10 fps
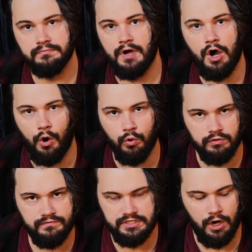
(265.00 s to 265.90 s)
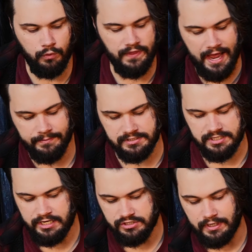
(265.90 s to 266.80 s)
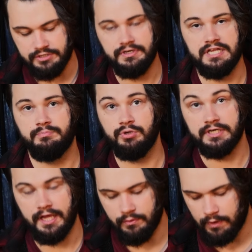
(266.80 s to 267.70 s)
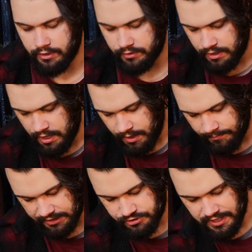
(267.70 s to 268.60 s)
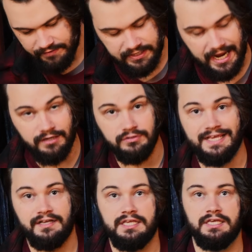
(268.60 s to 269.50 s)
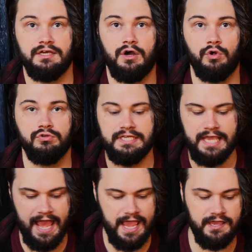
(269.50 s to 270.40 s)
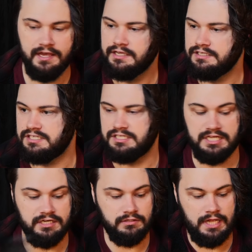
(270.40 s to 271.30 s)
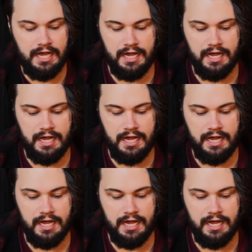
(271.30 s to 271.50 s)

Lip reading: hole to hold the hammers, so I do need to put another one on, but I do have a nail down here holding a steel